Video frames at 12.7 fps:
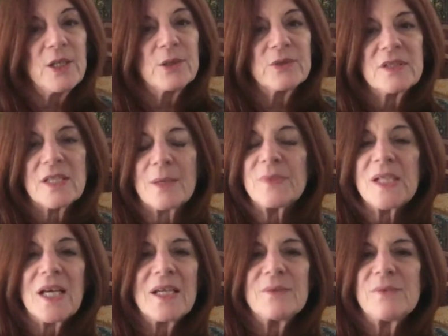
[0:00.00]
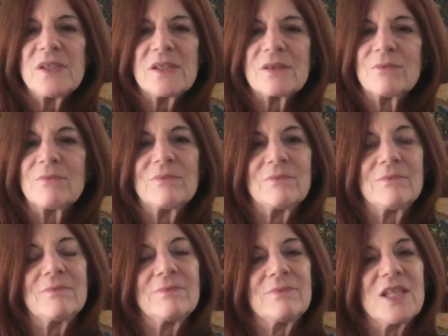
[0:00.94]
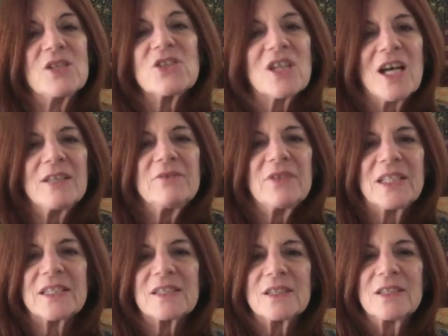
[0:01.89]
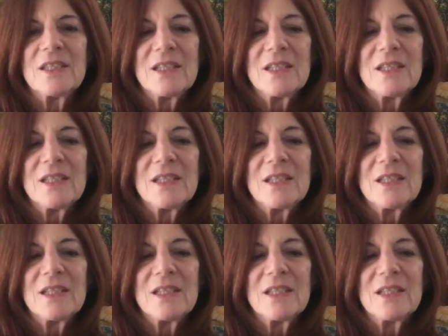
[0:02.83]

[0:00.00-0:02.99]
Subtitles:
Sometimes there's conflict.